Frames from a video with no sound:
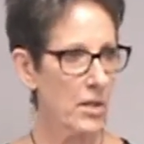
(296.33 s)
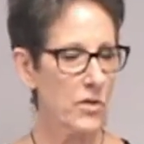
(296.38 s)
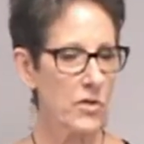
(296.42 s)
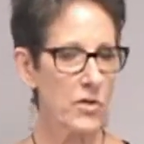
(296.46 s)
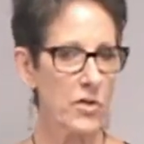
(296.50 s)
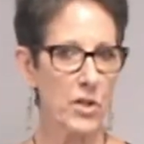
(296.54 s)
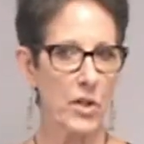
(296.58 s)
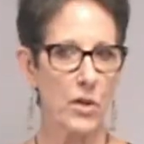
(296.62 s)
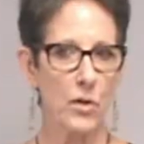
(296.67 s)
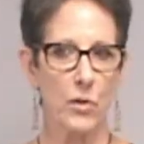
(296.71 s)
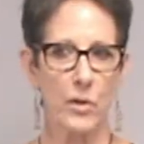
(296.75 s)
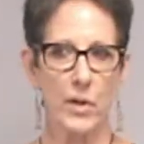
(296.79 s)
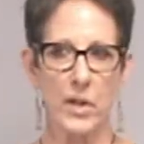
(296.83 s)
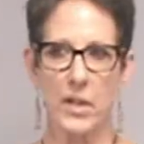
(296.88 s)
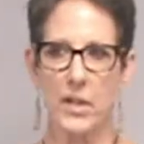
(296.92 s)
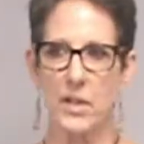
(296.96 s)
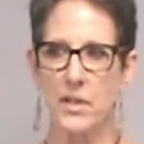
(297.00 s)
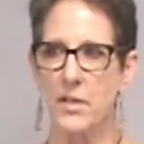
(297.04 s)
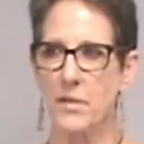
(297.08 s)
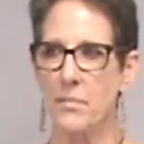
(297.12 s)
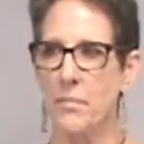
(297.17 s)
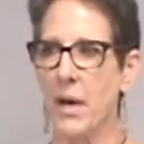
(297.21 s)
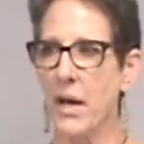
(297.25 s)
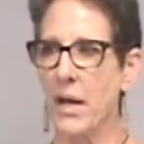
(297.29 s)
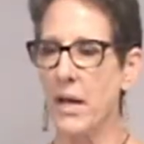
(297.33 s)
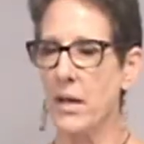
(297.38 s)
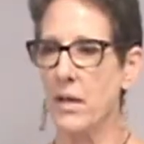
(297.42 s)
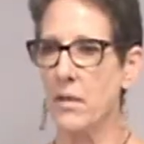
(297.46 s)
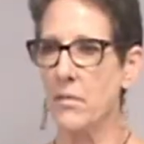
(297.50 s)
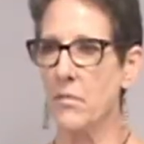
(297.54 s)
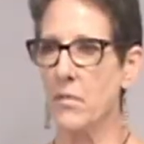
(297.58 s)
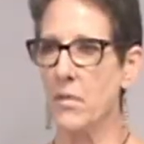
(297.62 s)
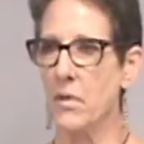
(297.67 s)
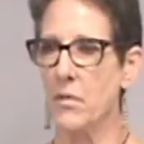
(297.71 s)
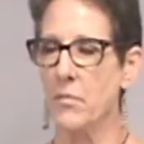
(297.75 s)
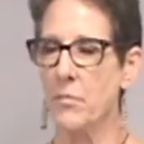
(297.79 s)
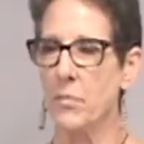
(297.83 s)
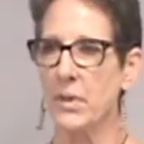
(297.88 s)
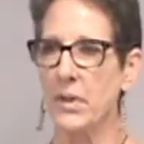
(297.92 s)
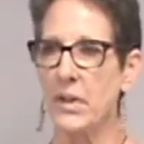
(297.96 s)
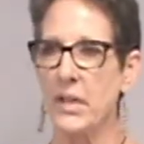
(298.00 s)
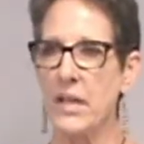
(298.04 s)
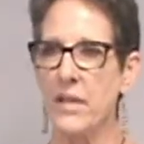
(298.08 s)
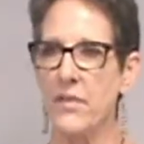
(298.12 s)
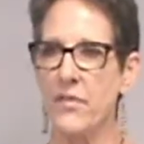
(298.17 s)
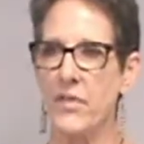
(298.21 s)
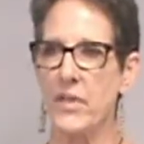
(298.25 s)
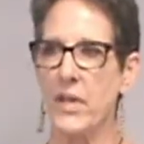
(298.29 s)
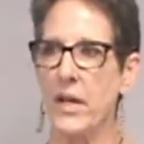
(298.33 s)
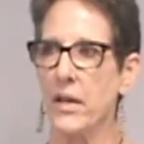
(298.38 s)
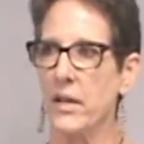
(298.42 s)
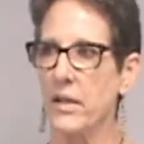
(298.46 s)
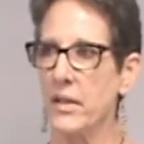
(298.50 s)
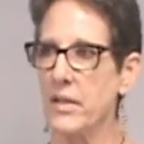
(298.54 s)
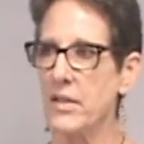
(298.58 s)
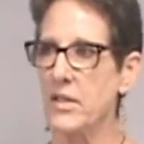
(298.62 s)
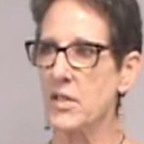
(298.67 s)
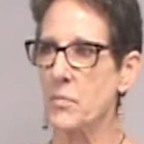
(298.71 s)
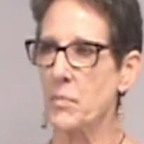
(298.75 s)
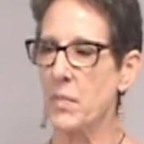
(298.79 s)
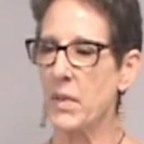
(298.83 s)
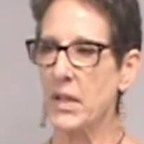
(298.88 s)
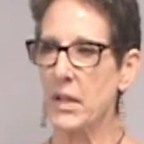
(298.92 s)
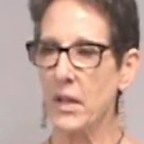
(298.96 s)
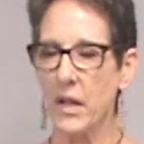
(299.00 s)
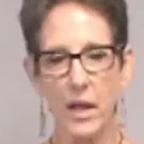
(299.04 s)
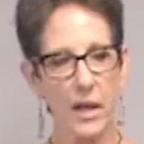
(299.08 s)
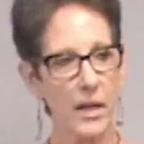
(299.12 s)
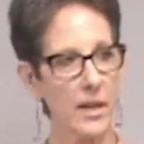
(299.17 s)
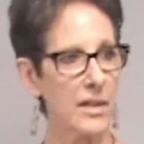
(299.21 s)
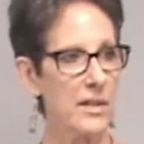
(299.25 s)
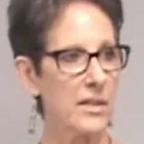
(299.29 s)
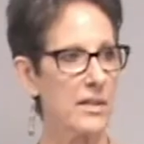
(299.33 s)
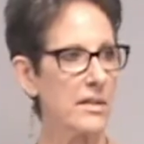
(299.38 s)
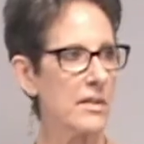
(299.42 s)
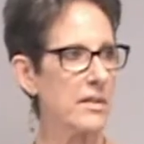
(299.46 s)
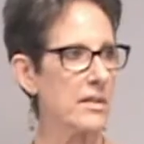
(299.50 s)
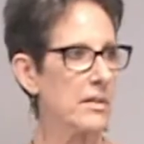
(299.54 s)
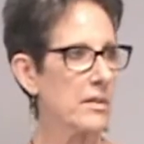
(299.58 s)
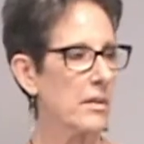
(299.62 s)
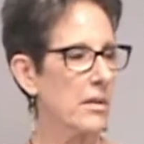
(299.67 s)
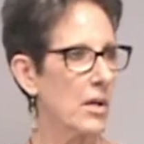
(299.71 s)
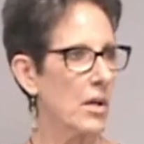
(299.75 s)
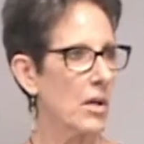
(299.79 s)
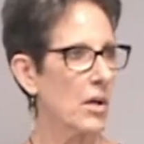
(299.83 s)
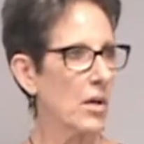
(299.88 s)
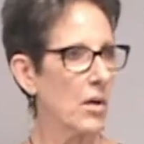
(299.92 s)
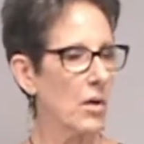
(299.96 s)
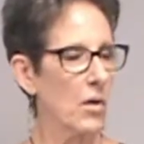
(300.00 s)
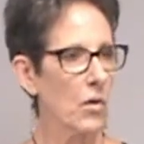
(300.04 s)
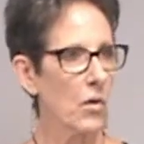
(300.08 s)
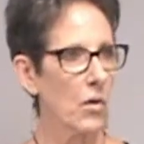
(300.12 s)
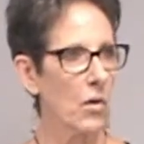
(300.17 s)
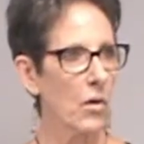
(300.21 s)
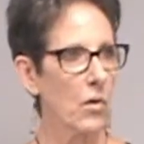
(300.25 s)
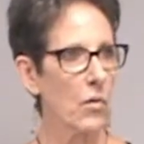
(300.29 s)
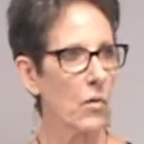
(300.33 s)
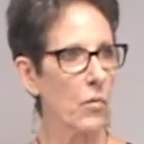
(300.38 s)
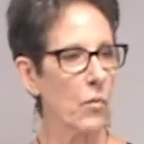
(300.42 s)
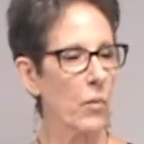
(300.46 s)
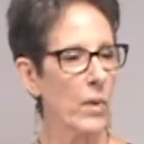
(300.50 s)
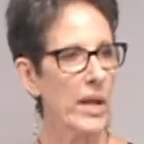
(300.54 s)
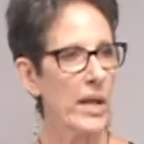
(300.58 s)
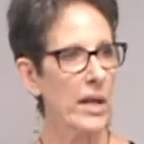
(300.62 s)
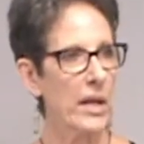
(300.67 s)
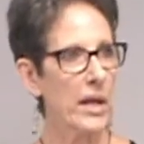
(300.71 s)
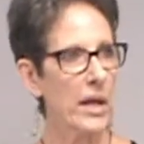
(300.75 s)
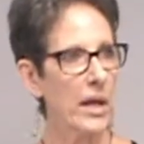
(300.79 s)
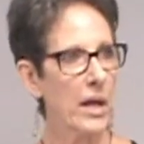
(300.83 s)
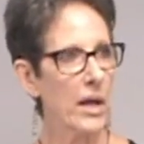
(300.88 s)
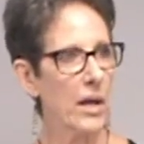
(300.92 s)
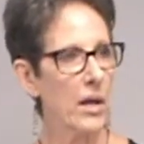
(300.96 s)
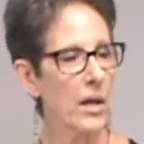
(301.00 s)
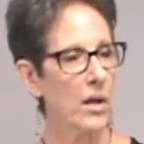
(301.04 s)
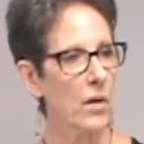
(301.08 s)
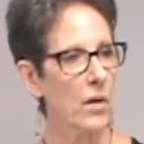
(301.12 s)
So it is my belief that it's because we